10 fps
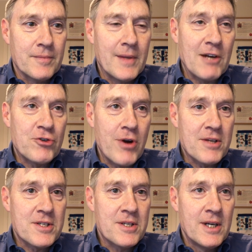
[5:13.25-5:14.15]
Now,
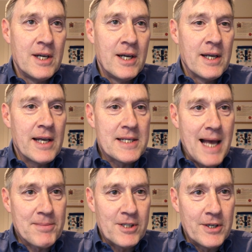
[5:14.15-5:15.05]
trust is
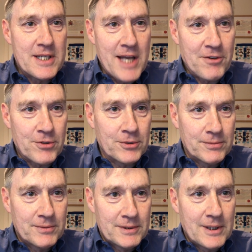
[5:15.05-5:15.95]
absolutely central
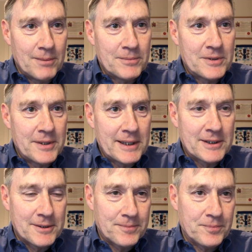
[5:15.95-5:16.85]
to
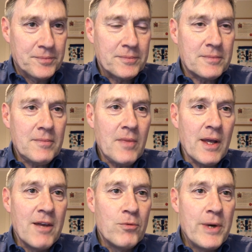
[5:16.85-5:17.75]
this.
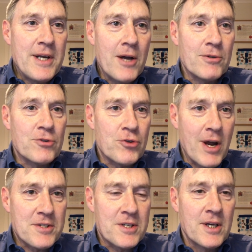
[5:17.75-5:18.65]
If we don't
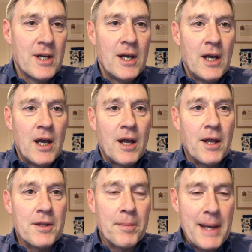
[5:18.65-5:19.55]
trust
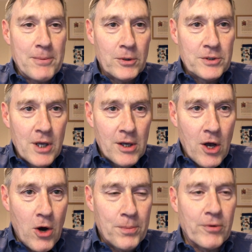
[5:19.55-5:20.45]
the people
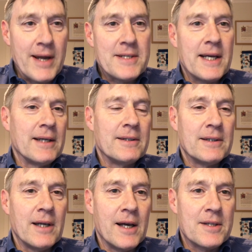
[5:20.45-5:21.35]
operating
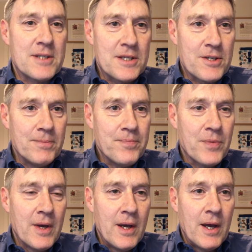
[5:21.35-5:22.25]
the system,
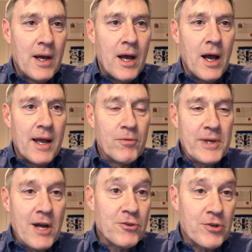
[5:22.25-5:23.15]
if we
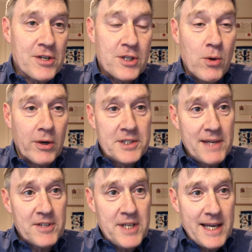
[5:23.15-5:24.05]
don't trust the quality
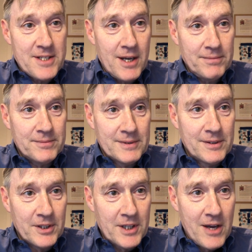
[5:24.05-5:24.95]
of the data
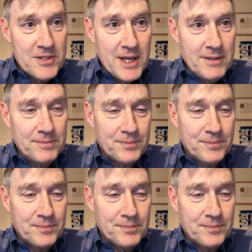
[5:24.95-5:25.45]
that goes in,